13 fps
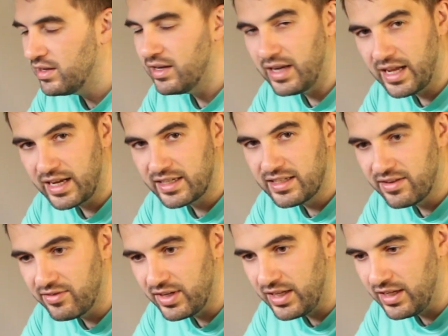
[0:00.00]
an
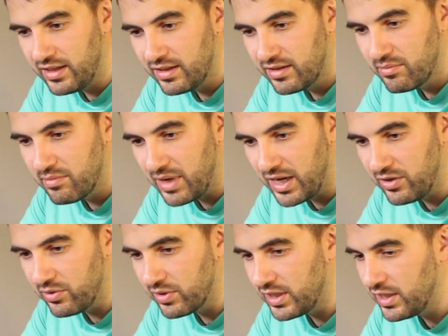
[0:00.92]
activity
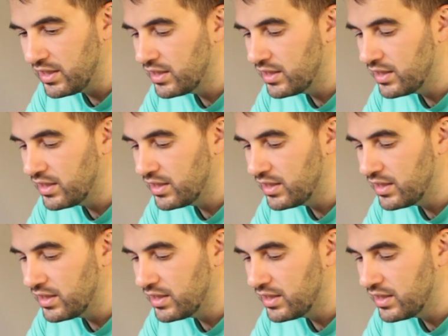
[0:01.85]
manually.